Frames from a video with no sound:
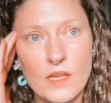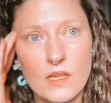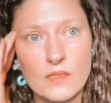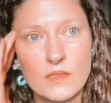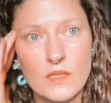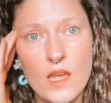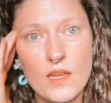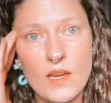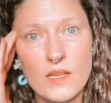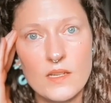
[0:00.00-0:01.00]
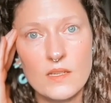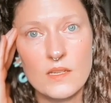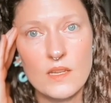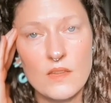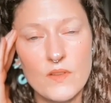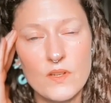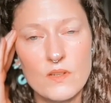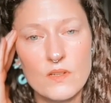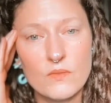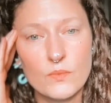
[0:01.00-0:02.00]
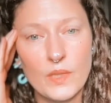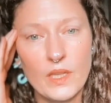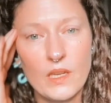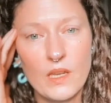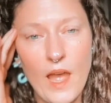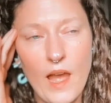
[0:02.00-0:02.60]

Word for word: States. And I didn't even really